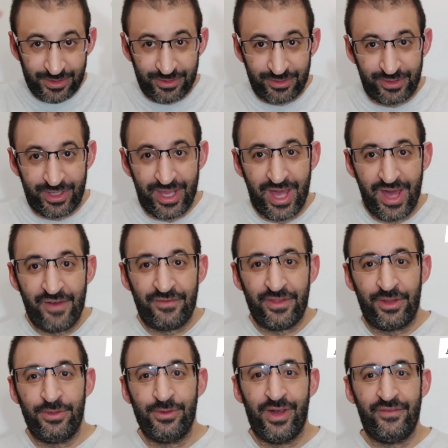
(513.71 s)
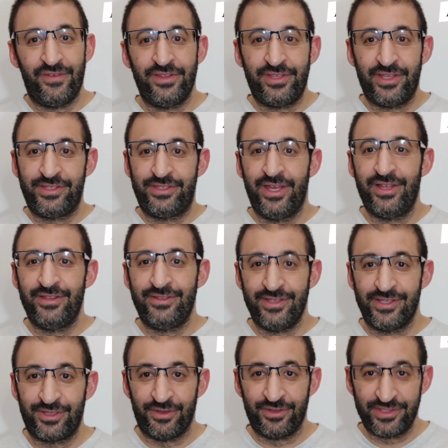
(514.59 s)
So I have that you have
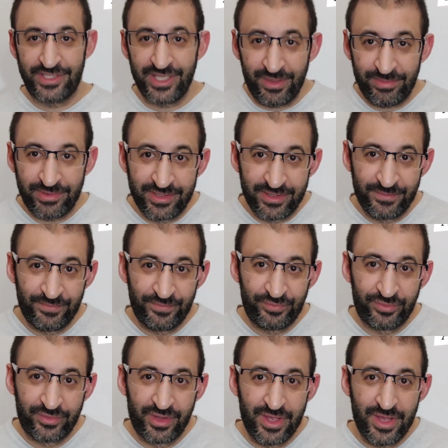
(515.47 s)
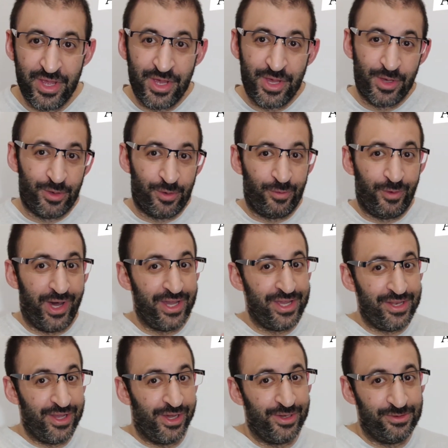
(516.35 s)
understand this concept.
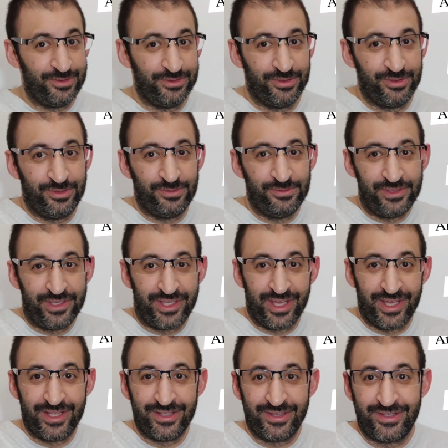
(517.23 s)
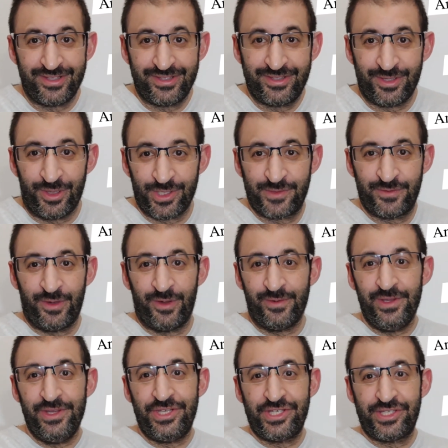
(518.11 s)
Why now we can't
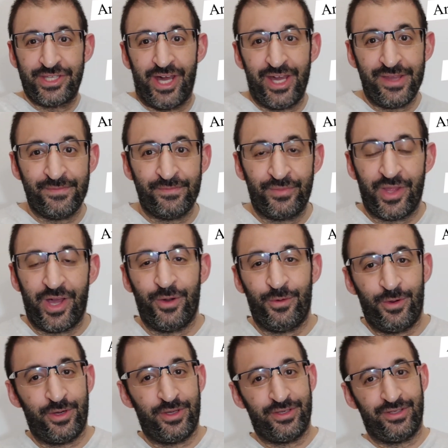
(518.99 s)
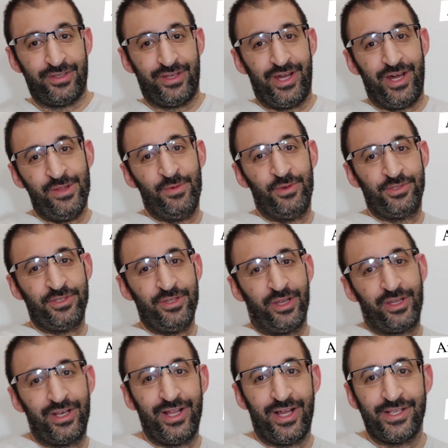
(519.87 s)
transform each time our
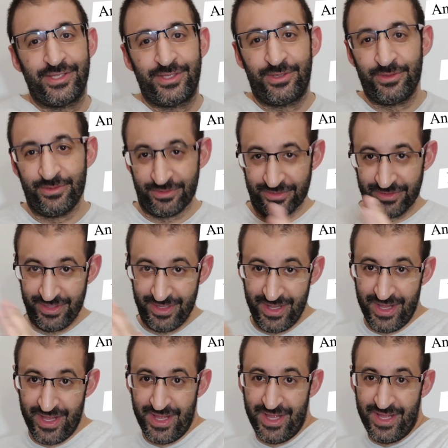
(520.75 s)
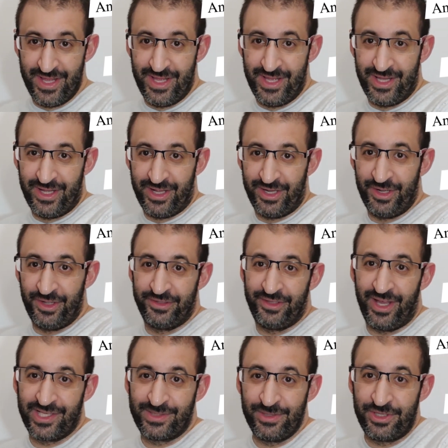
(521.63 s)
anonymous inner class to
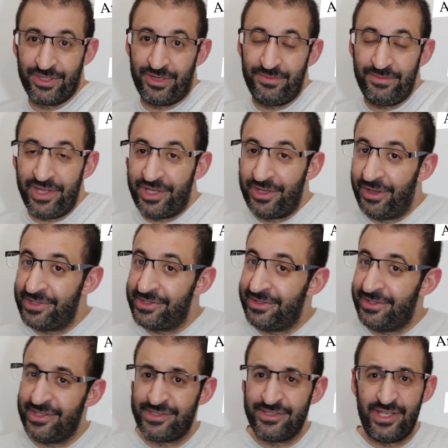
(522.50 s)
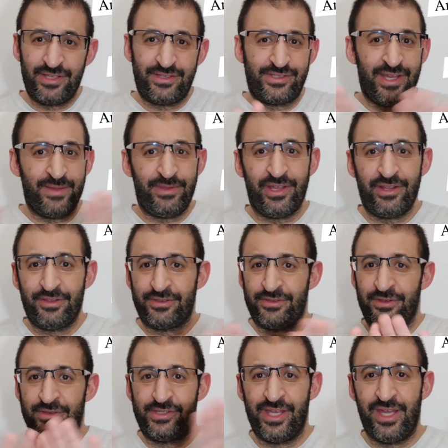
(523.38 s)
Lambda expression, because it is not
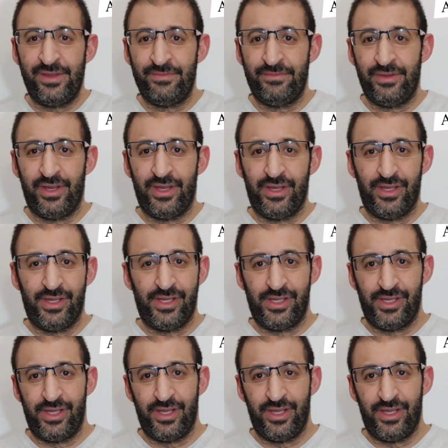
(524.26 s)
the same